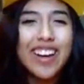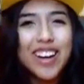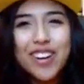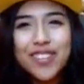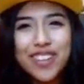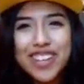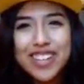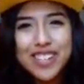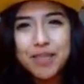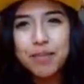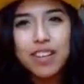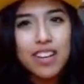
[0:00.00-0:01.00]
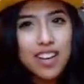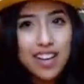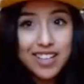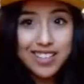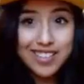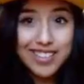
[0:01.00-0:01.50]
Anyways,
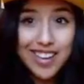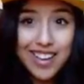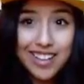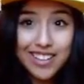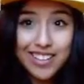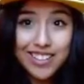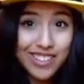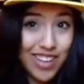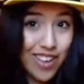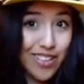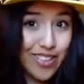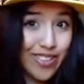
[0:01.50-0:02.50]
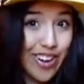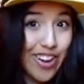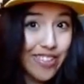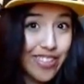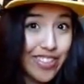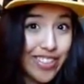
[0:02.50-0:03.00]
he said together
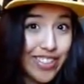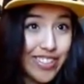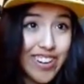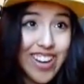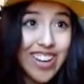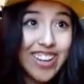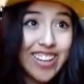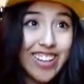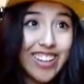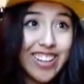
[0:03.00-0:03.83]
forever, right?